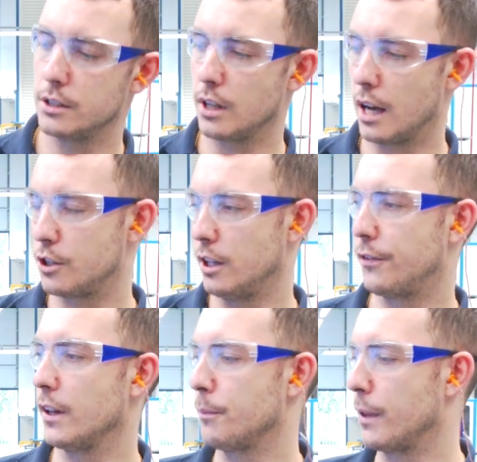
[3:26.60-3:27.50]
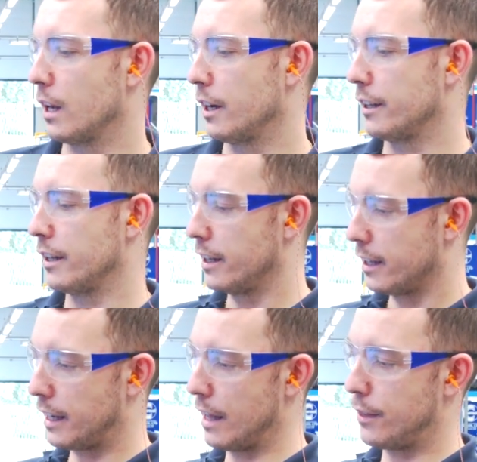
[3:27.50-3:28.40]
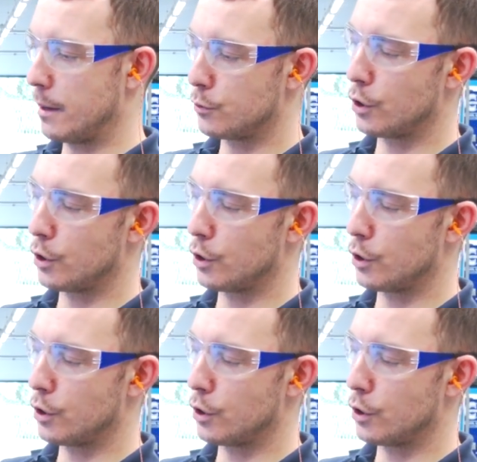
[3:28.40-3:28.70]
fast. So we really have to